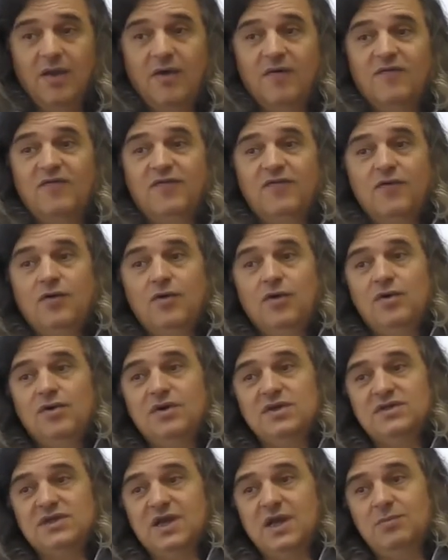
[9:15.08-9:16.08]
For
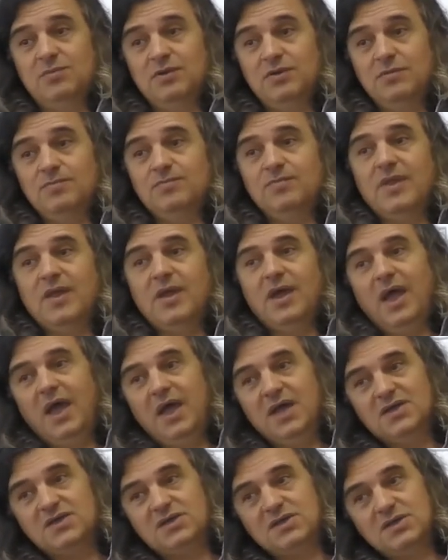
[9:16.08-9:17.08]
example,
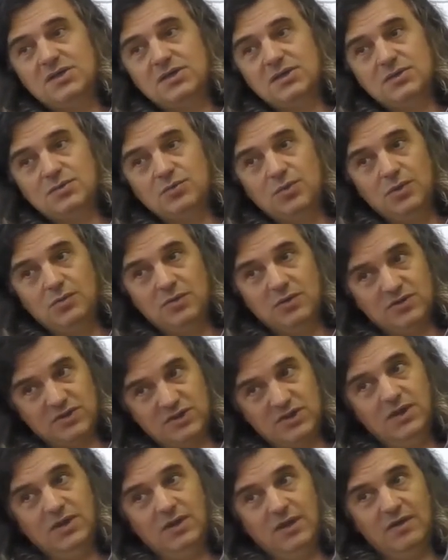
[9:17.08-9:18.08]
as we will
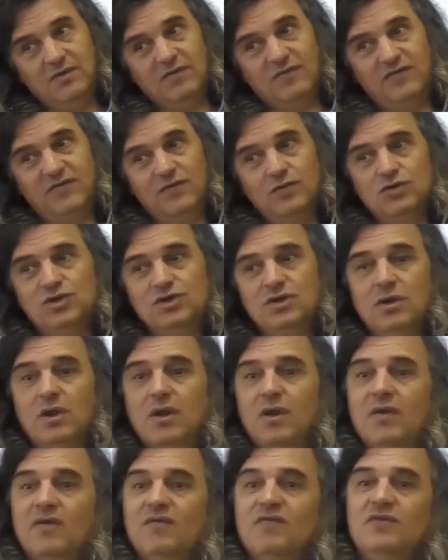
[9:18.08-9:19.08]
see in the future,
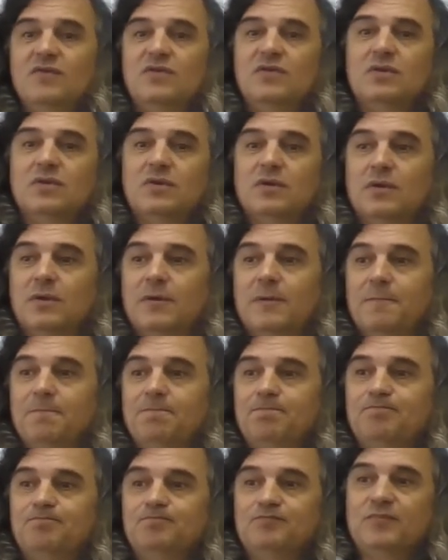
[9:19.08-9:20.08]
with
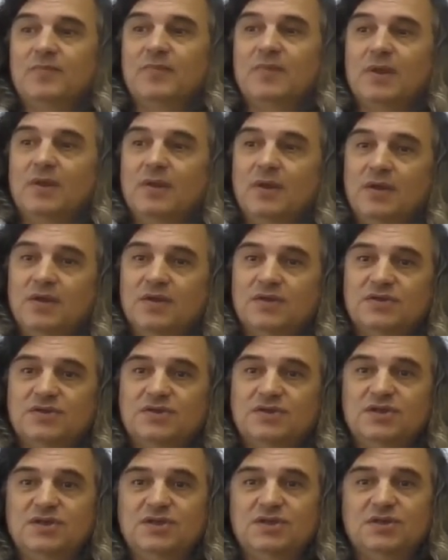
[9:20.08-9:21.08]
a
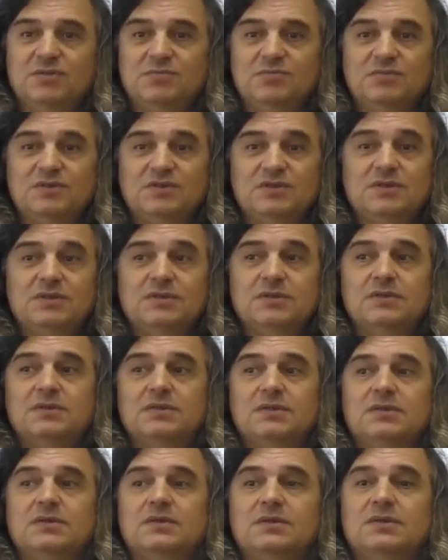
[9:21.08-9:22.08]

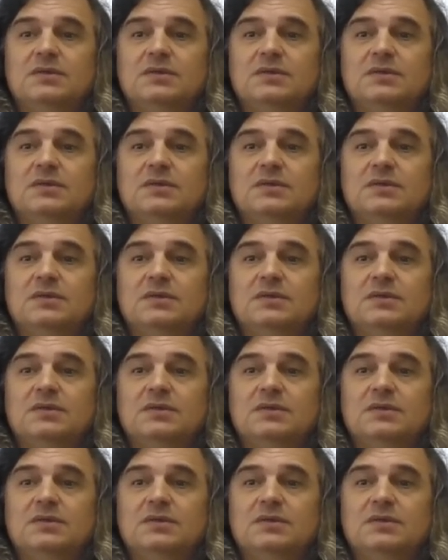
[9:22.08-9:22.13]
system's